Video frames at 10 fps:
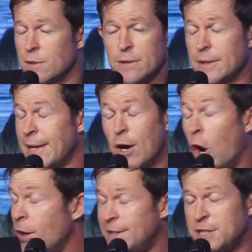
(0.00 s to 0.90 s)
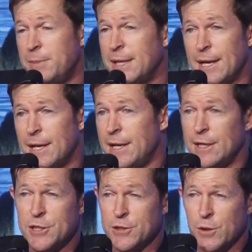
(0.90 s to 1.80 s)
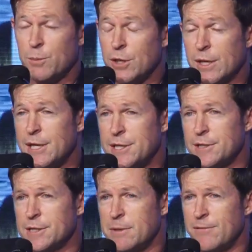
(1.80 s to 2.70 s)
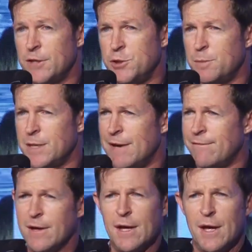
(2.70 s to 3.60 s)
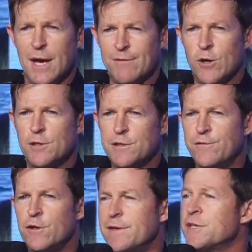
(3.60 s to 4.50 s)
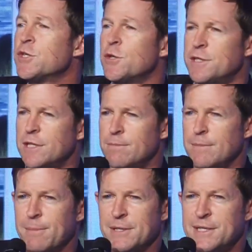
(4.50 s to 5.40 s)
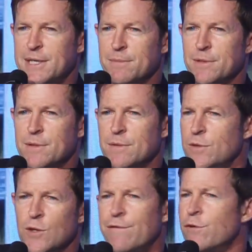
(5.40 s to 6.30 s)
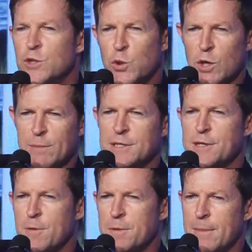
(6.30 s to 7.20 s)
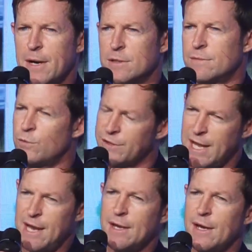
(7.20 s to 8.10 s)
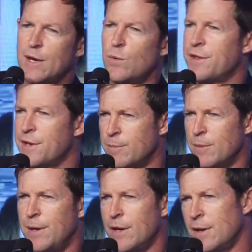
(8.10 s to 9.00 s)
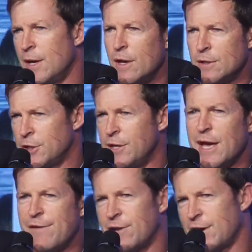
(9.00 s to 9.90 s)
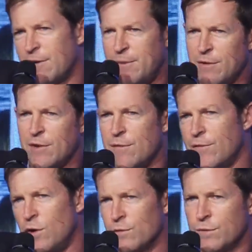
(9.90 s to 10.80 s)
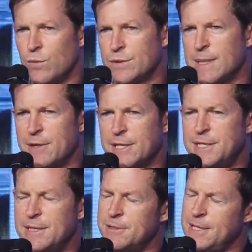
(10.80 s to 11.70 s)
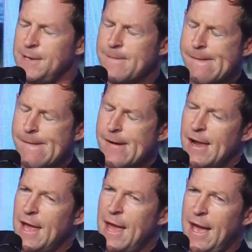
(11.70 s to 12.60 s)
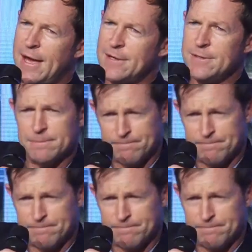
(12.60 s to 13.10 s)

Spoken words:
they hardly speak any English, so communication is a bit of an issue, but I've coached a few of the associate member teams, for a tournament to help them out with Kenya, with Namibia. So in Africa, I've been involved with some of the teams there. And